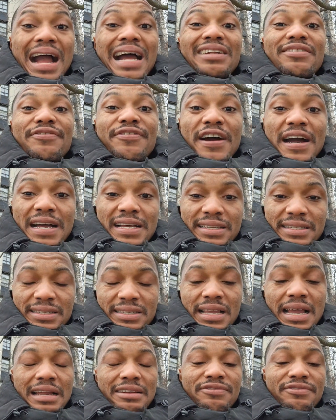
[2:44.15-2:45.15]

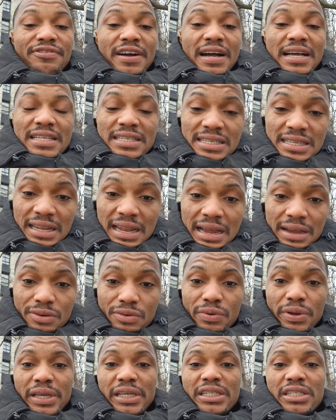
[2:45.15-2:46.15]
advanced
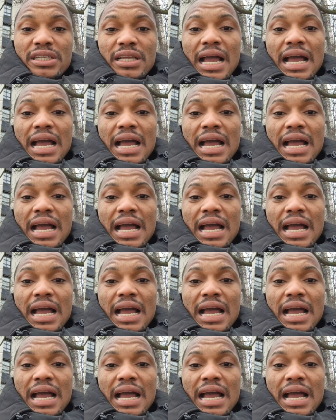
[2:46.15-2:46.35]
language,